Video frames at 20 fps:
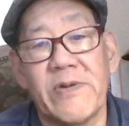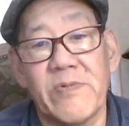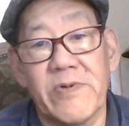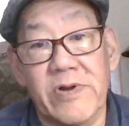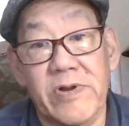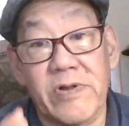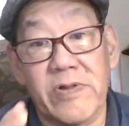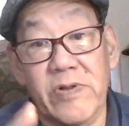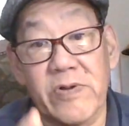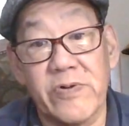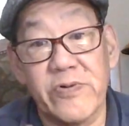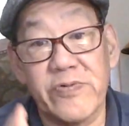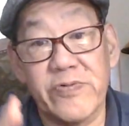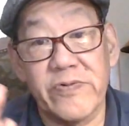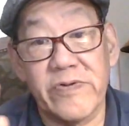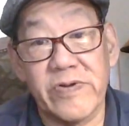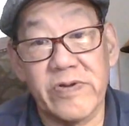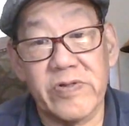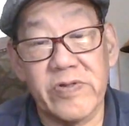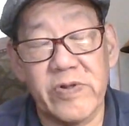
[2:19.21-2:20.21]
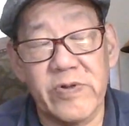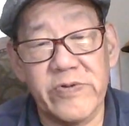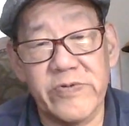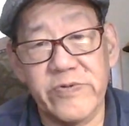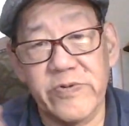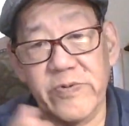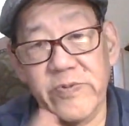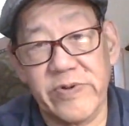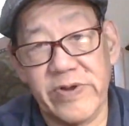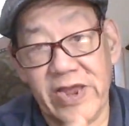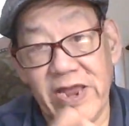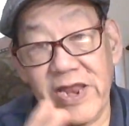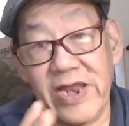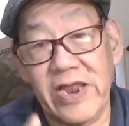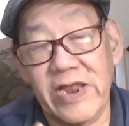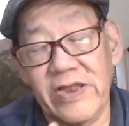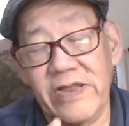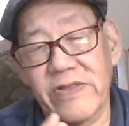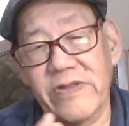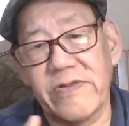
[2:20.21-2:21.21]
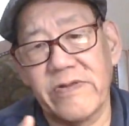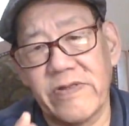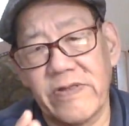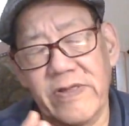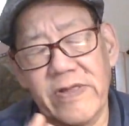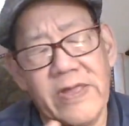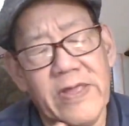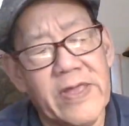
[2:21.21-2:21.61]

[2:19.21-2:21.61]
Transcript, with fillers: we're closer and closer we're getting to...